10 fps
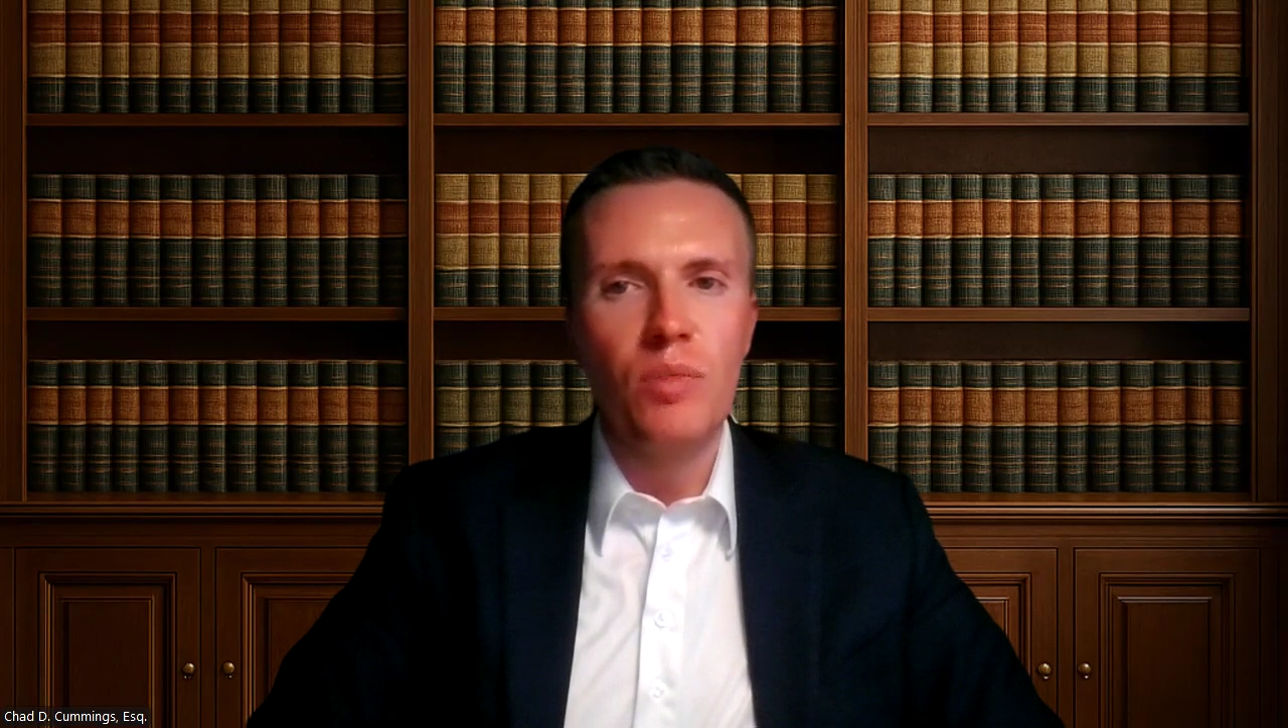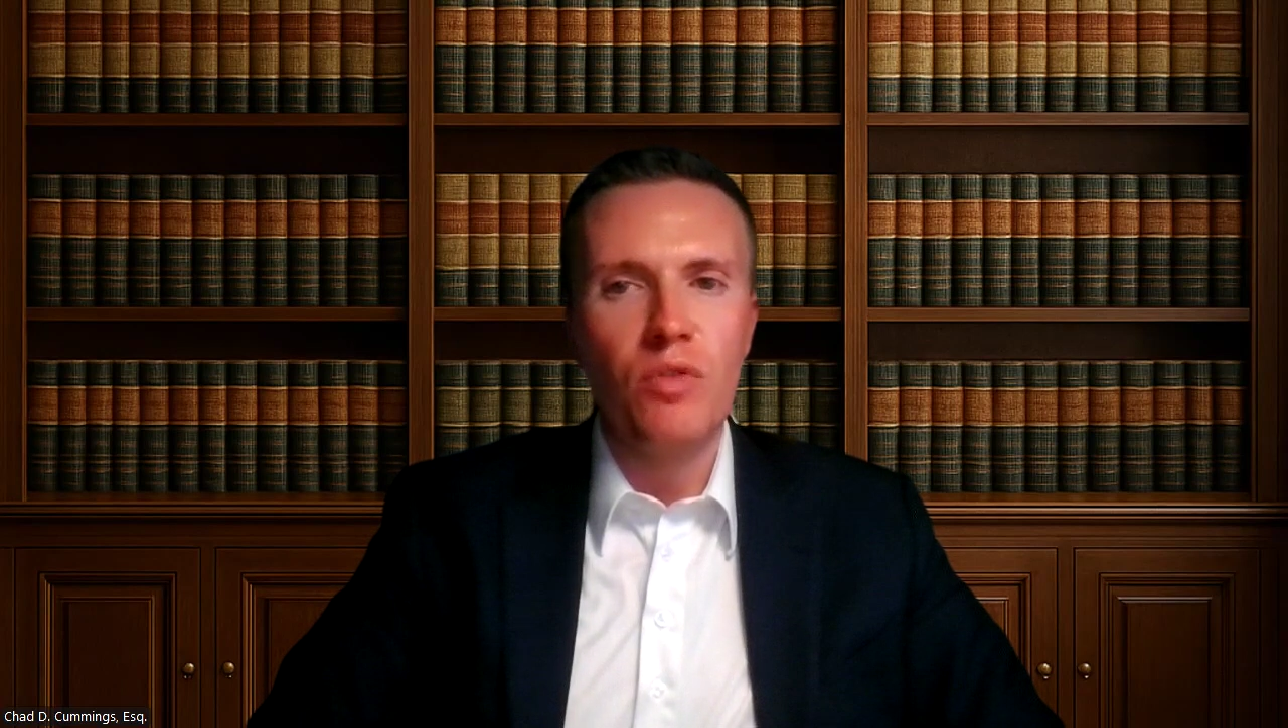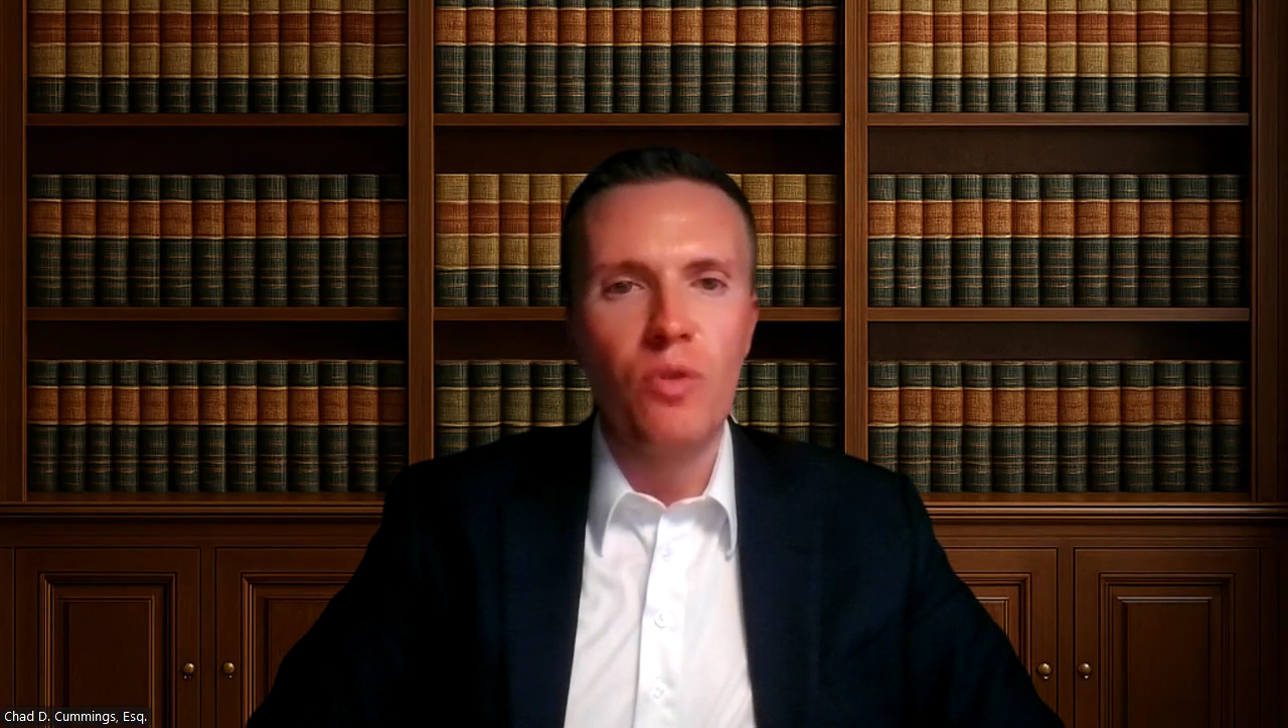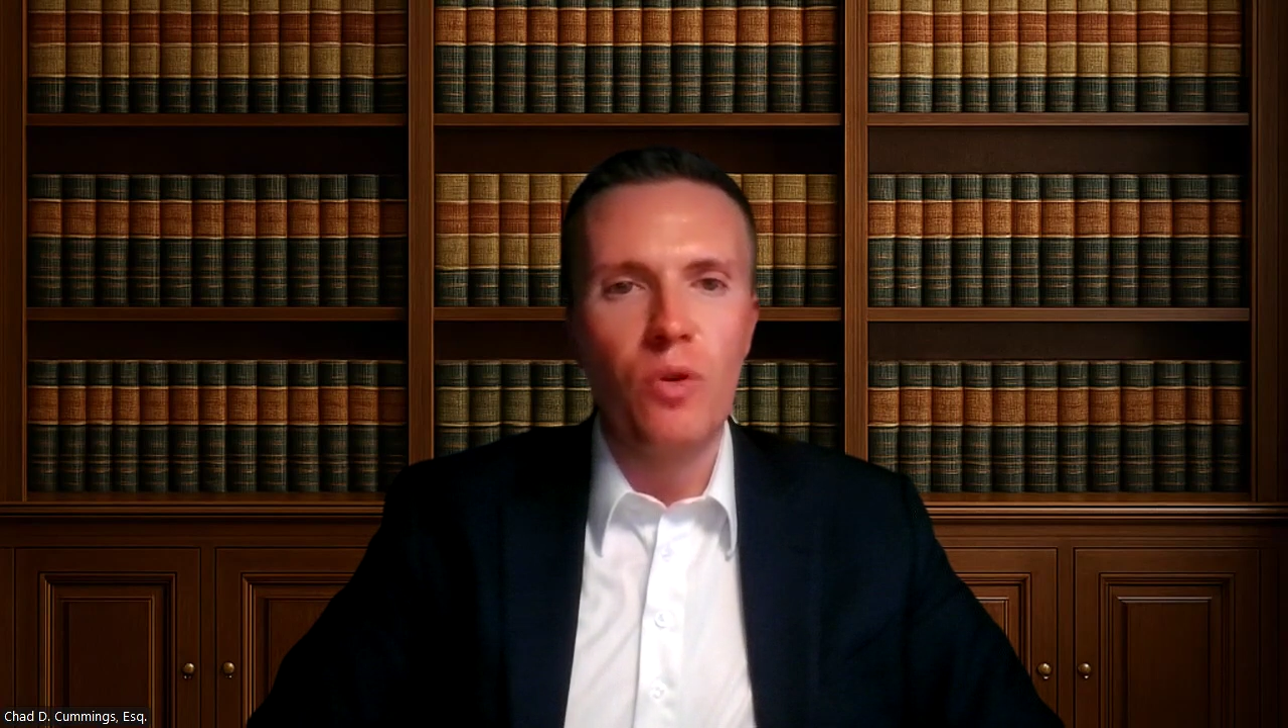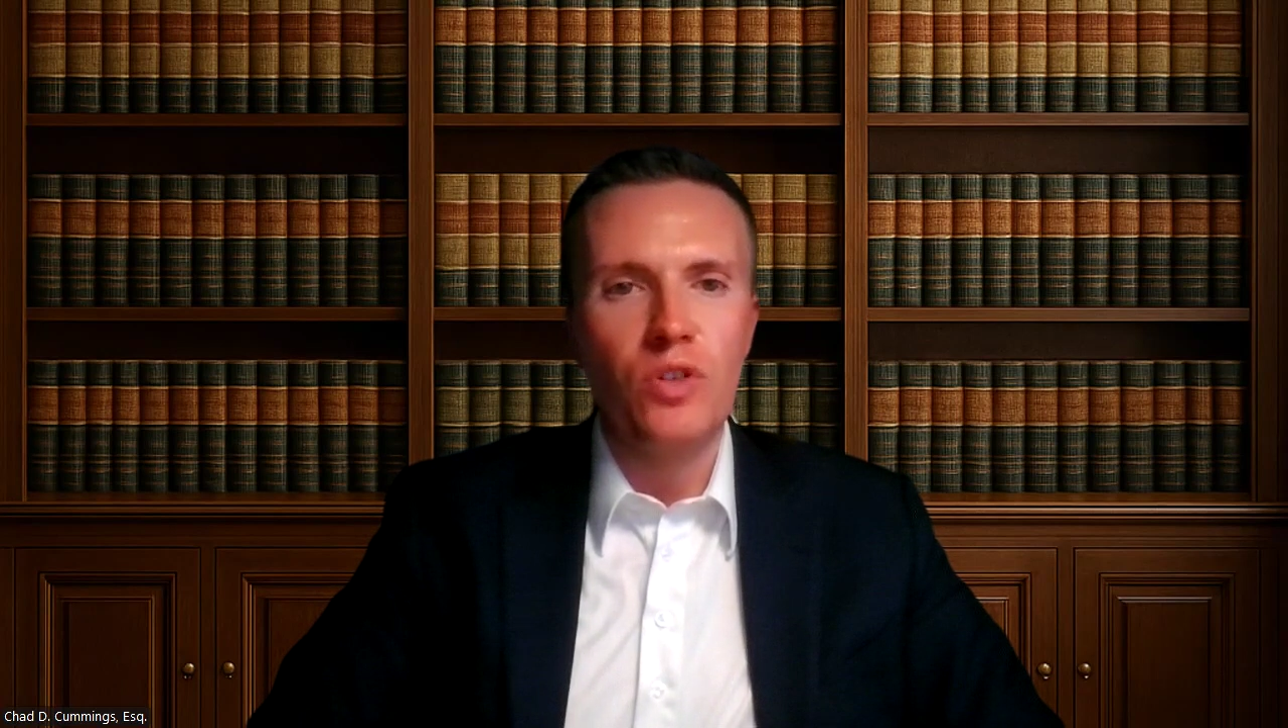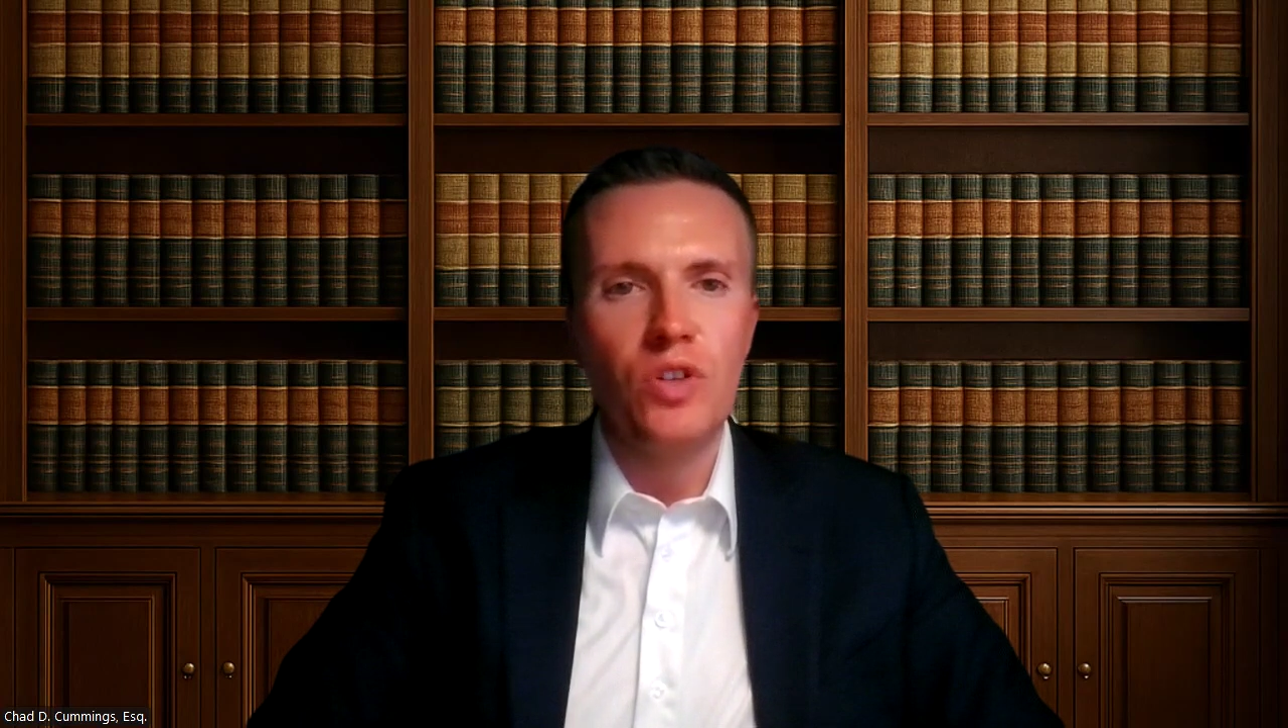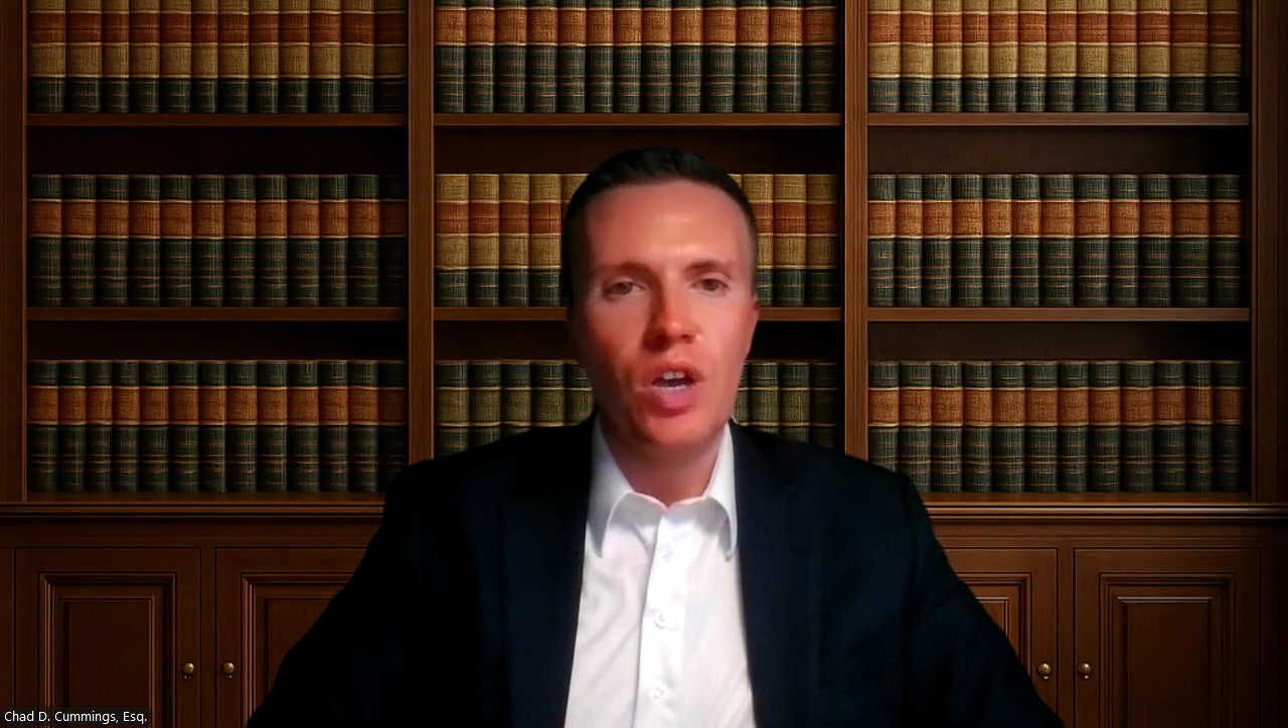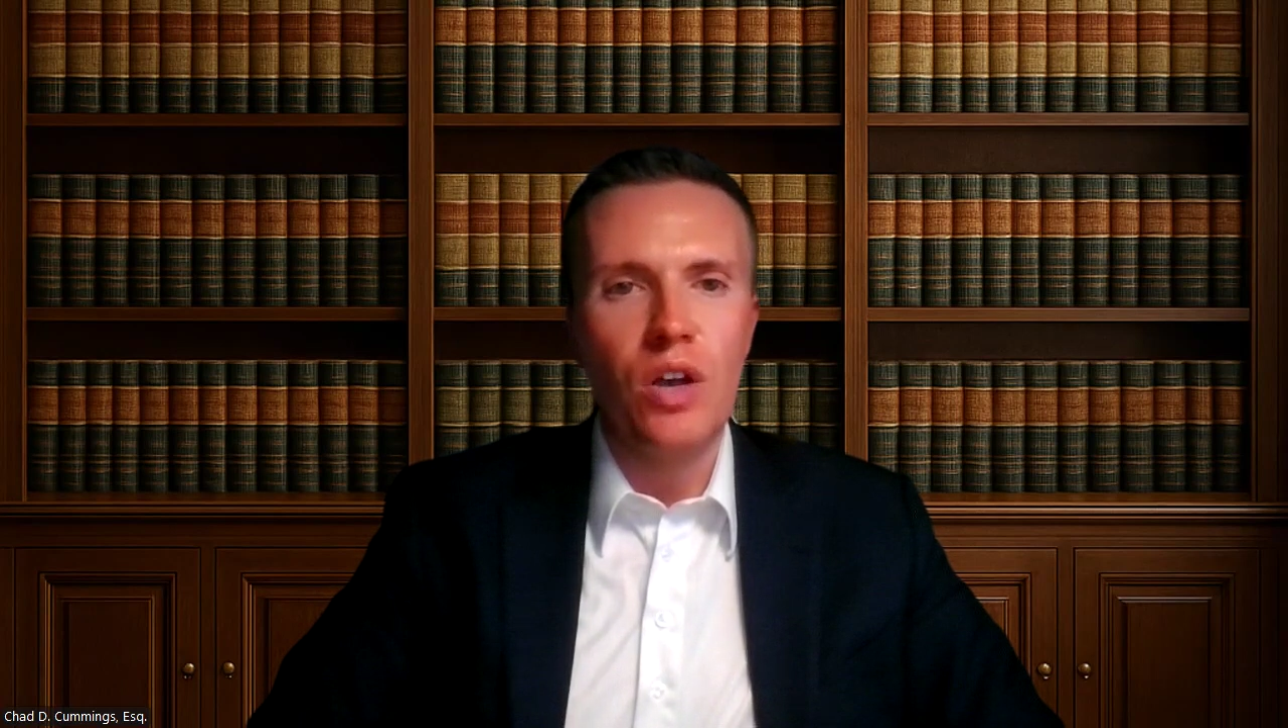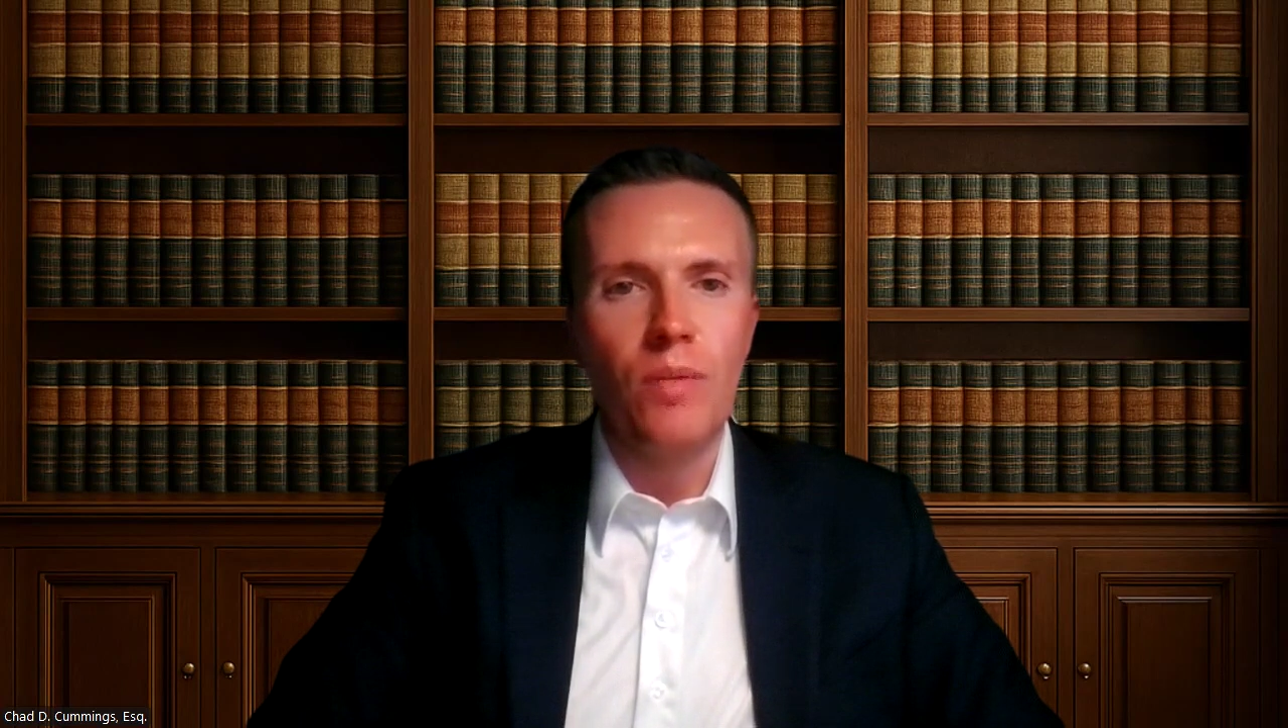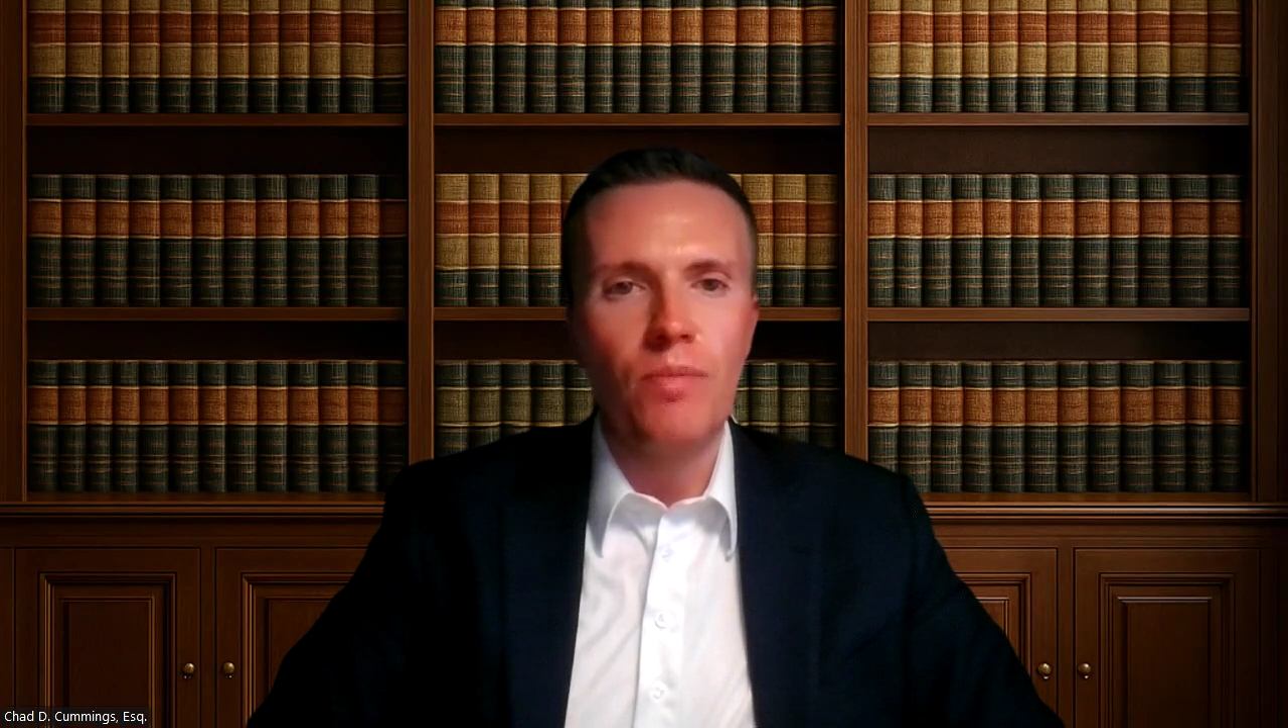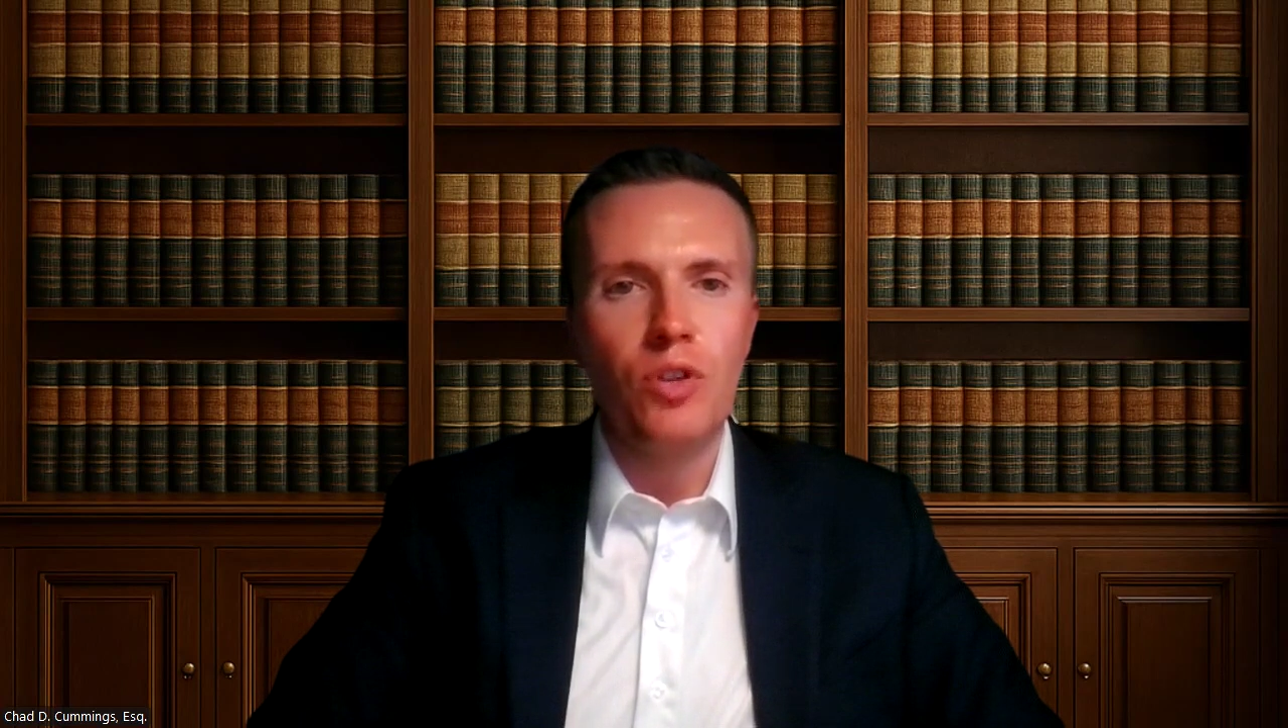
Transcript: before sale.